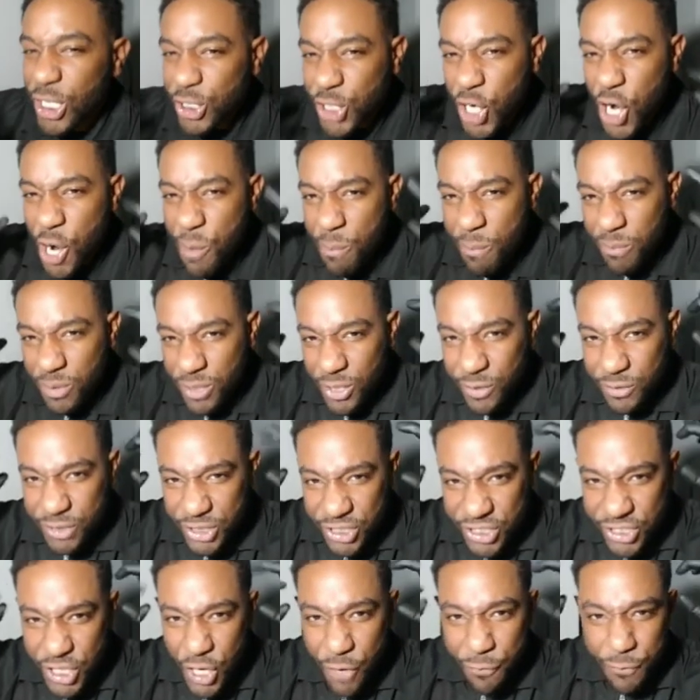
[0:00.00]
term
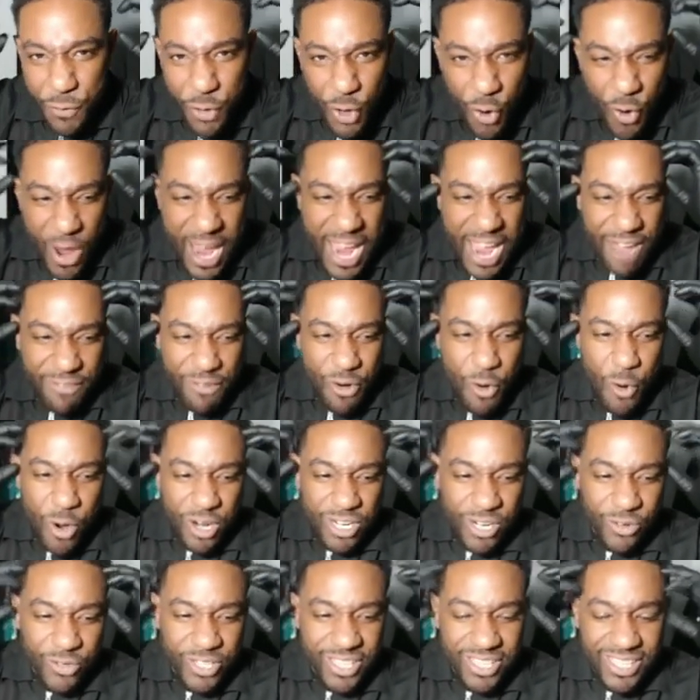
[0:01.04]
stuff you gonna have
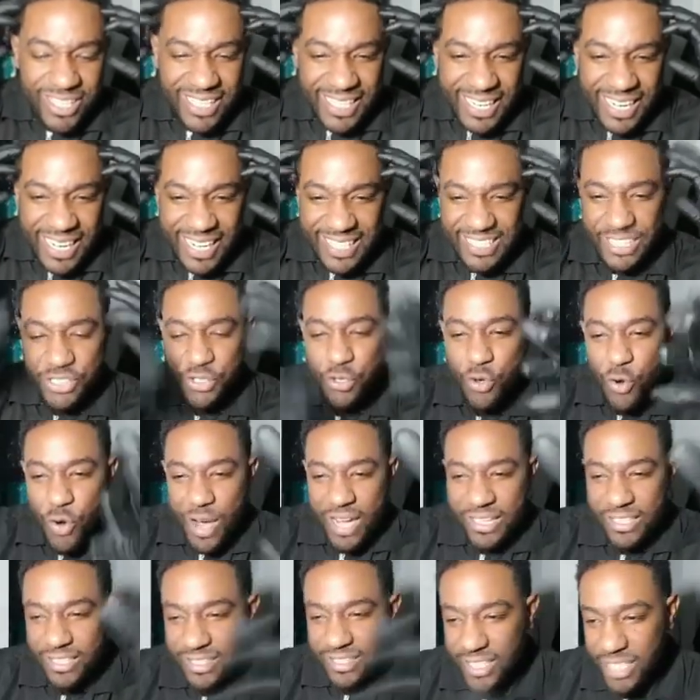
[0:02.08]
going on in her head that you gonna
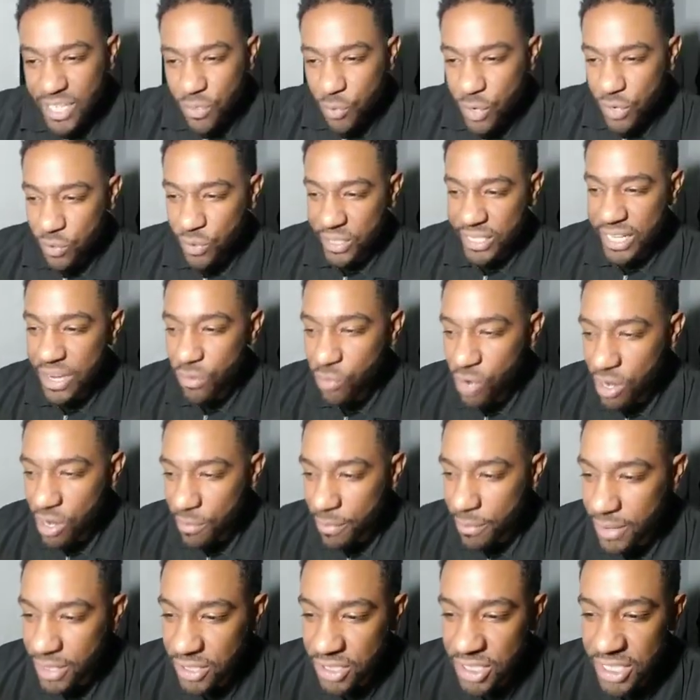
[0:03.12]
have to deal with with that
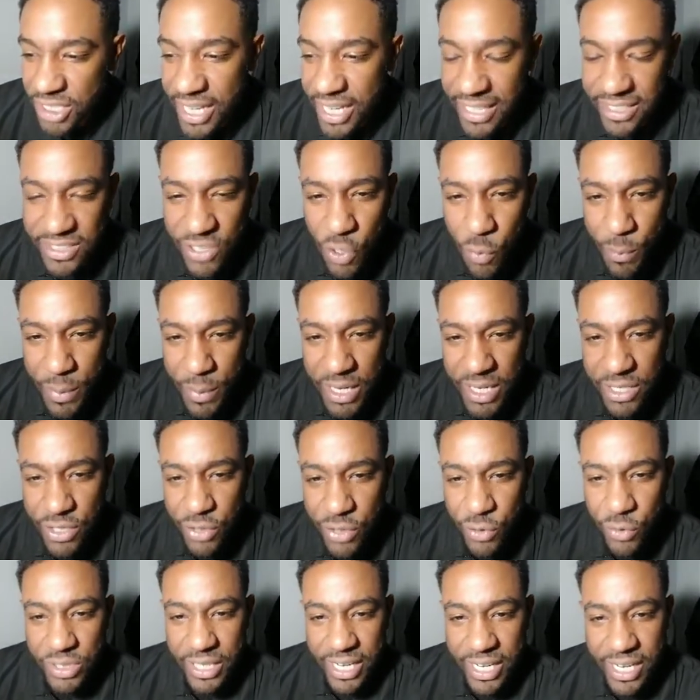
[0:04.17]
woman because she got so many
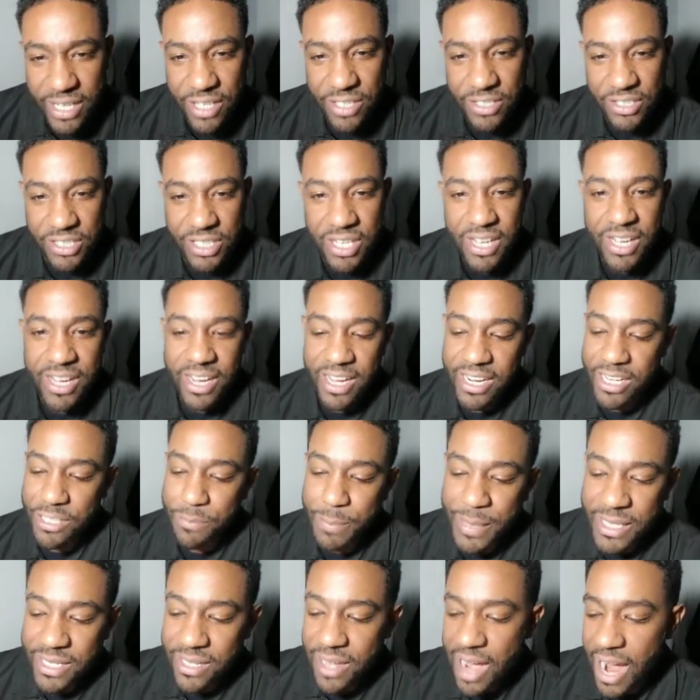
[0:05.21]
dudes energy and it's
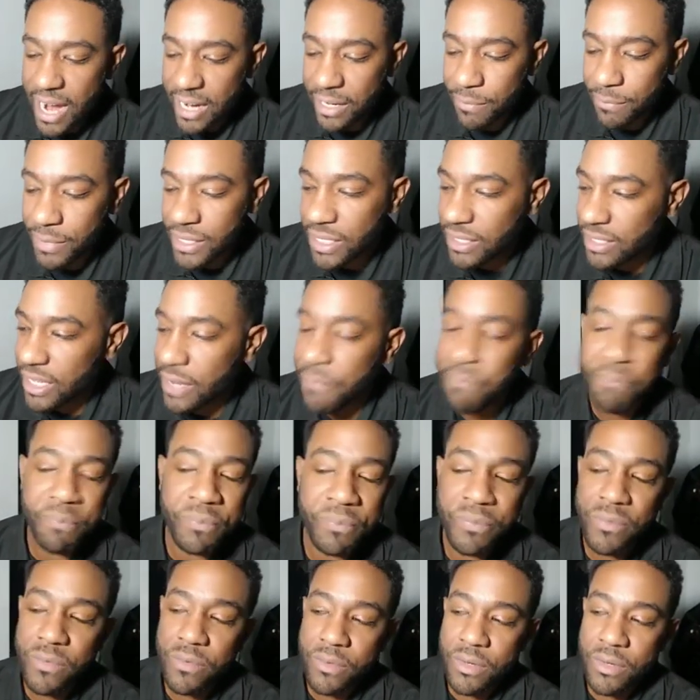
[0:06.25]
been documented that
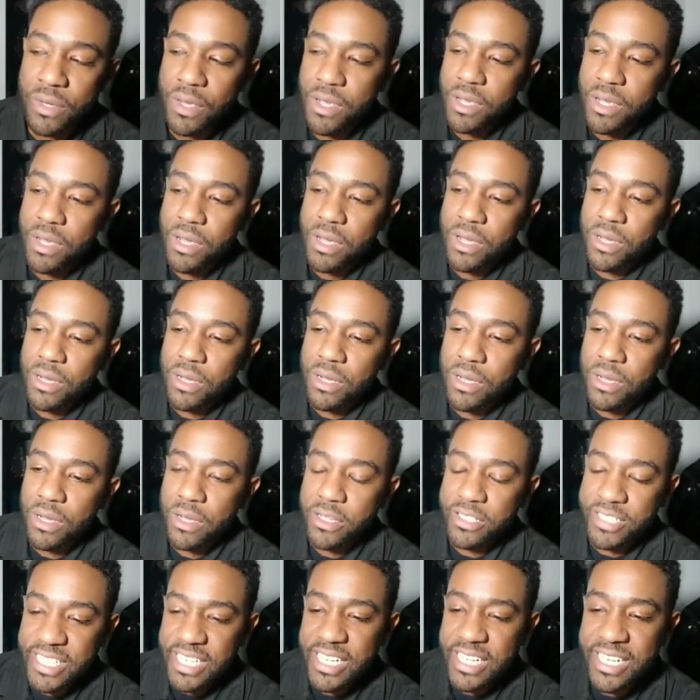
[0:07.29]

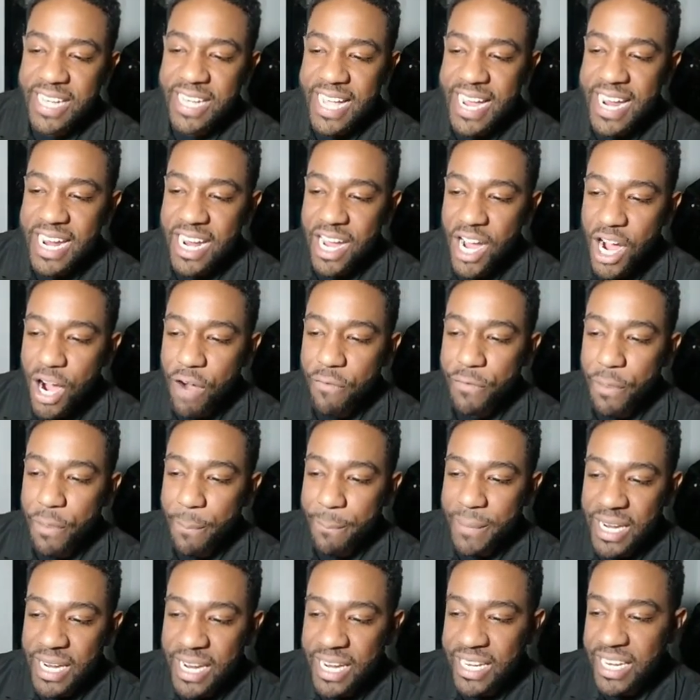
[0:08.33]
DNA of the
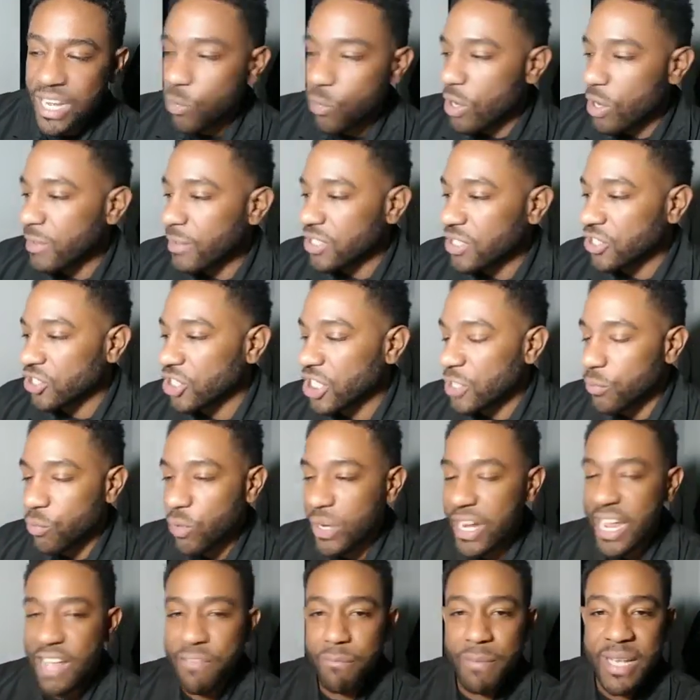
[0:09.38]
men that women sleep
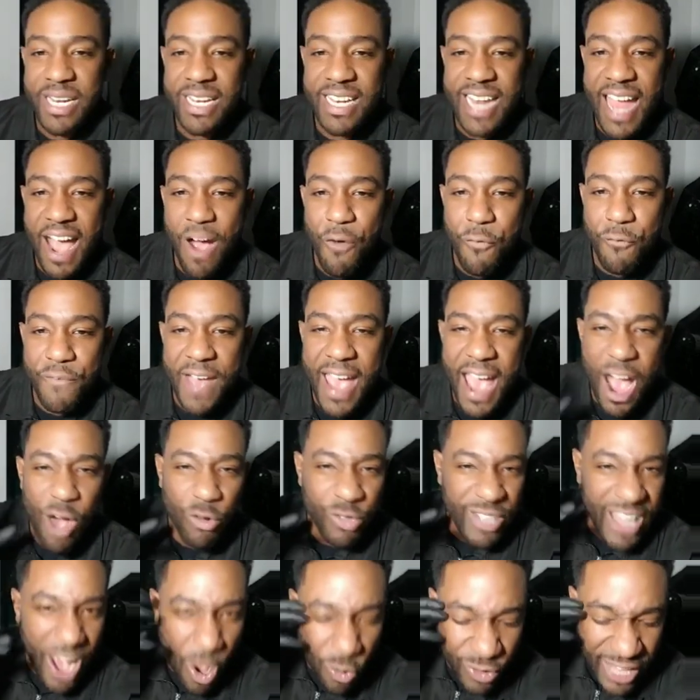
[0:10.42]
with have been now
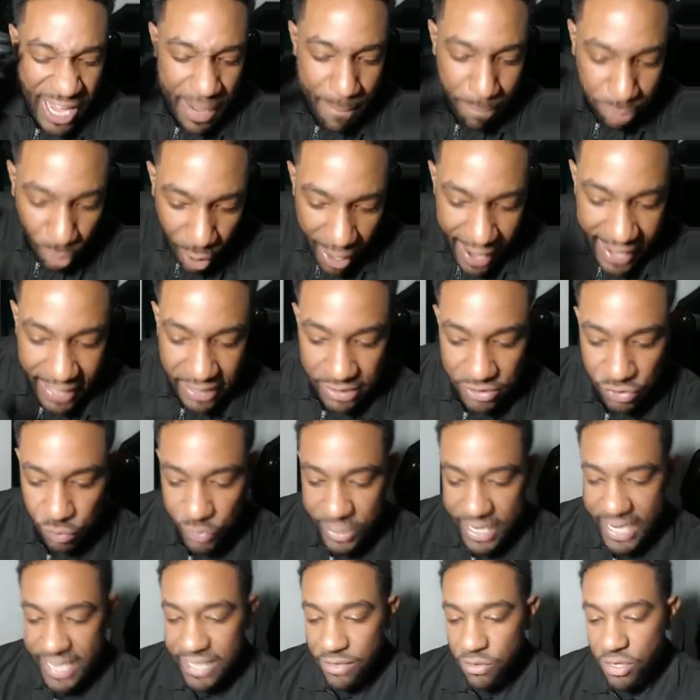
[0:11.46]
found on their brains when
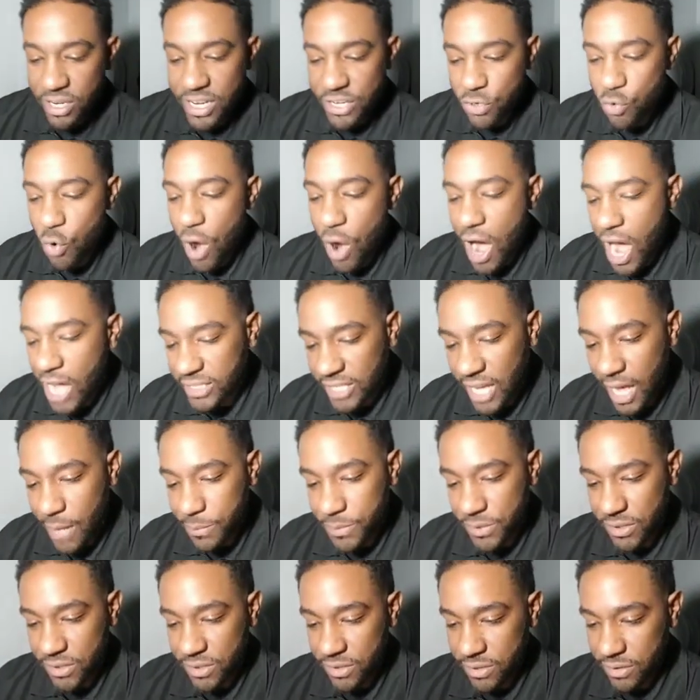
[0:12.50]
they do
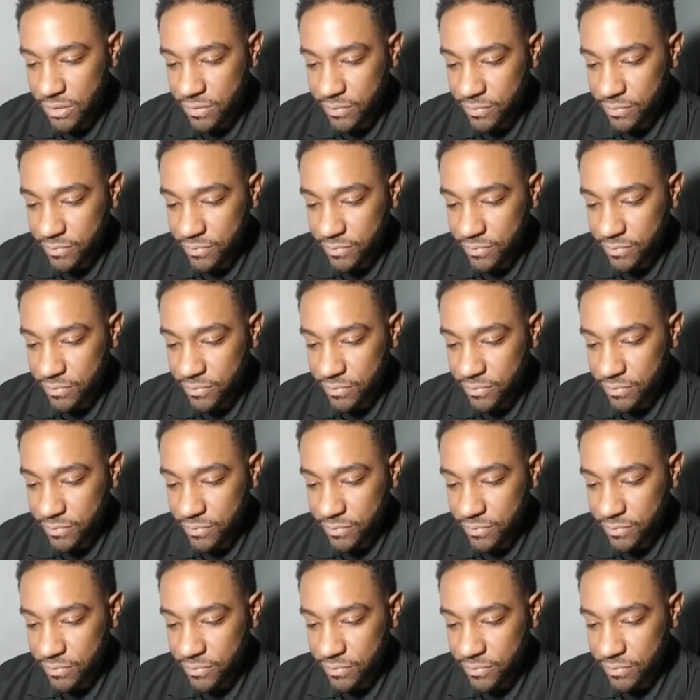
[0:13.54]
autopsies.